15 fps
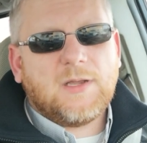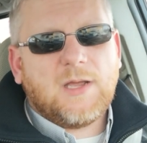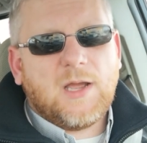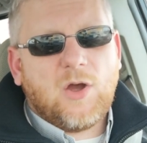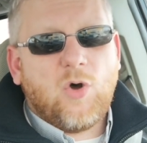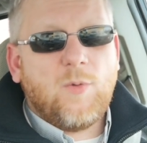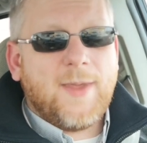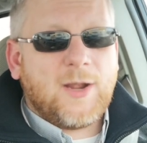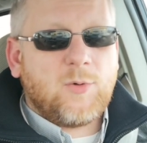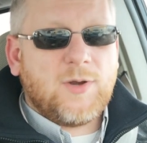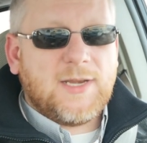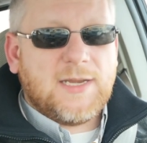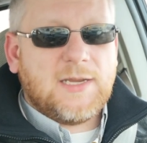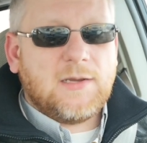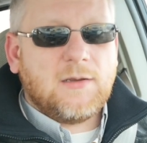home
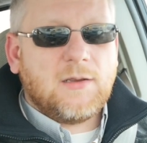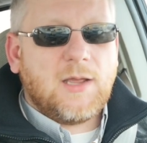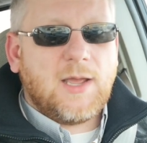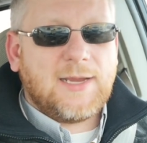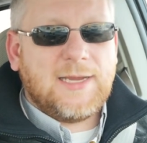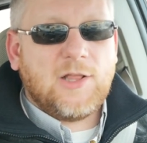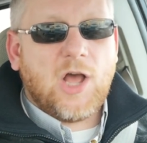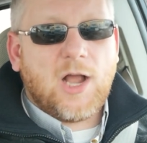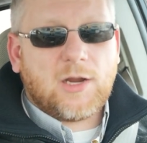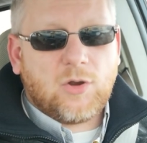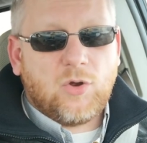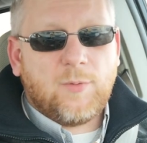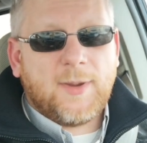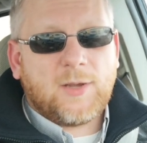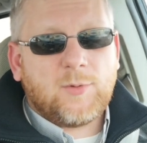equity, a HELOC, a
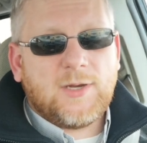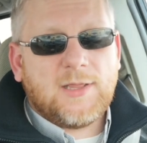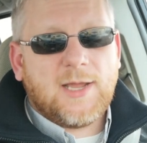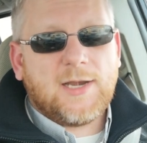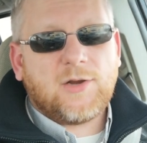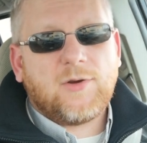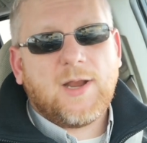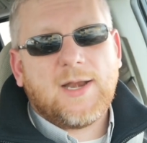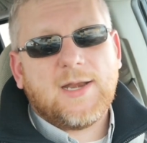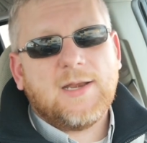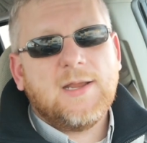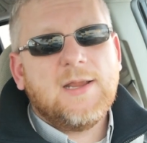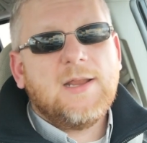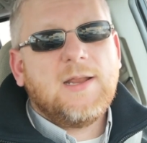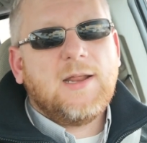home equity line of credit,
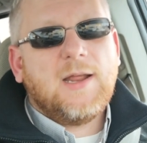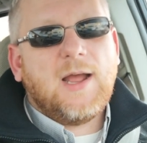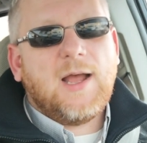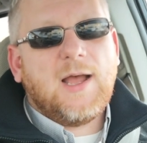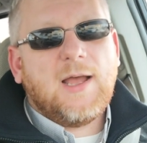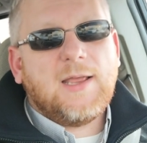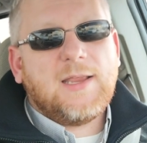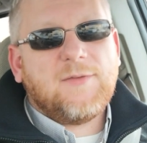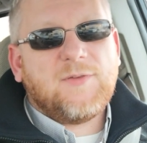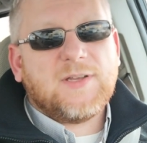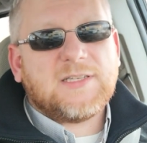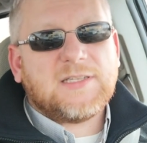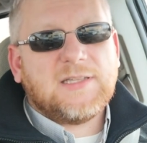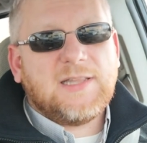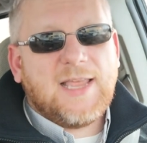if
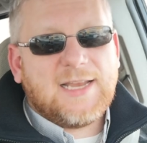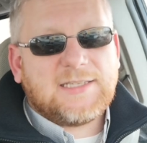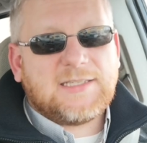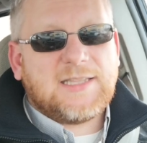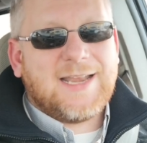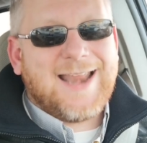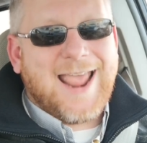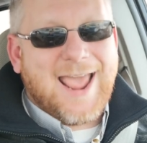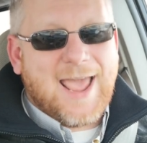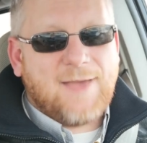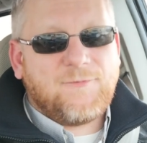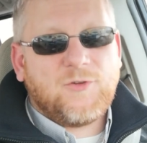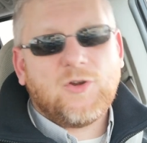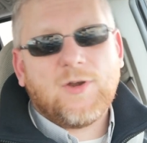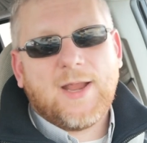it's less than
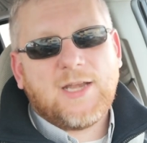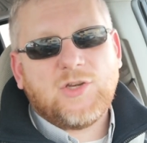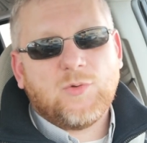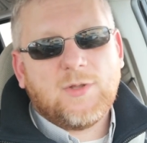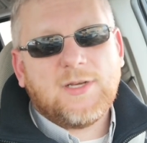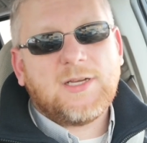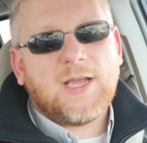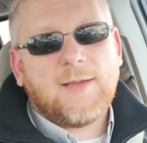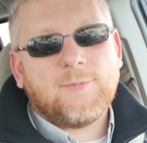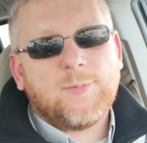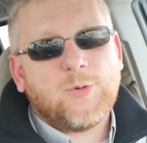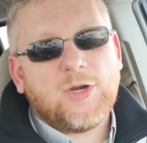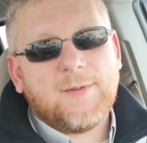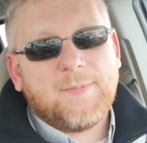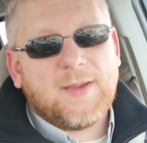half your annual income, you
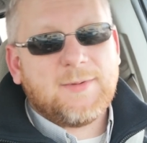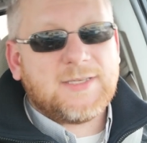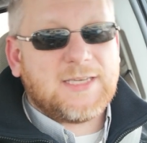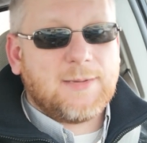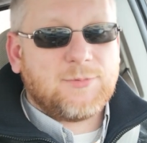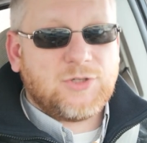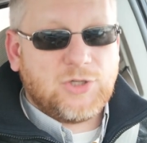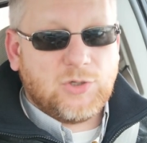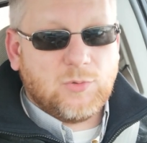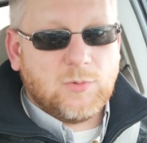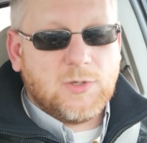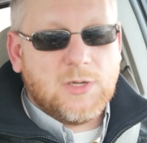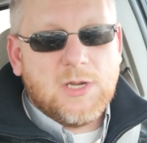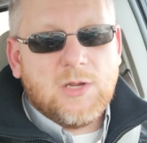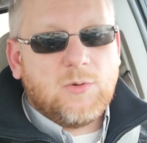put it in baby step 2,
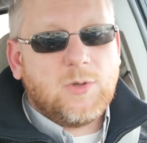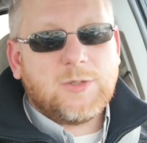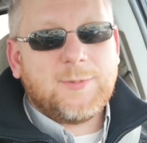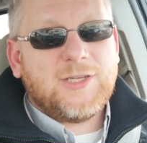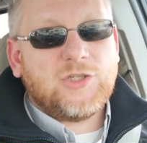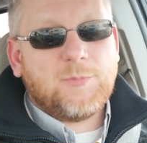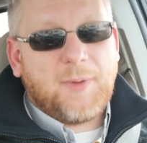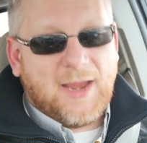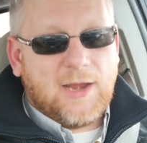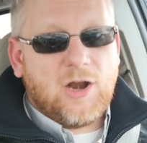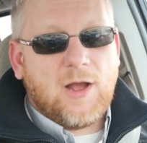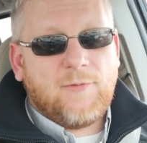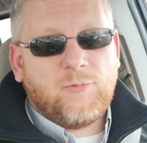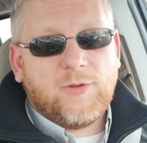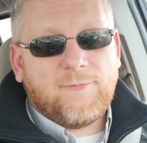which means you pay it
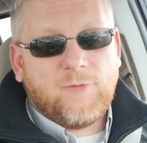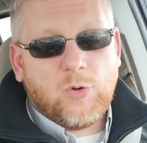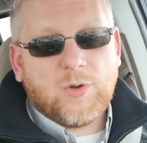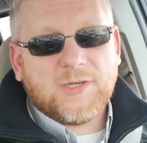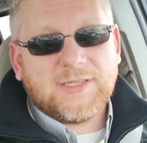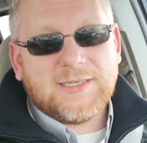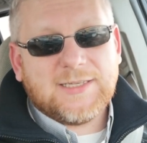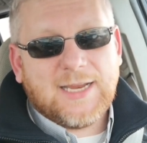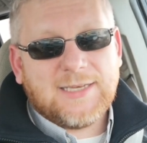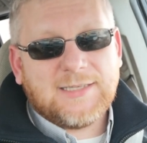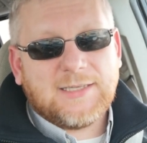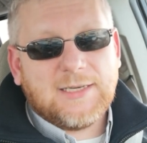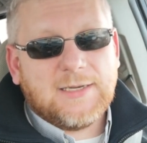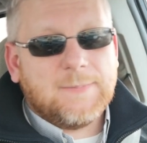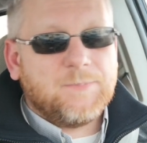off with focused
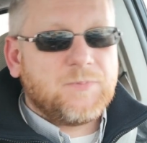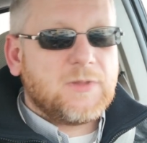intensity.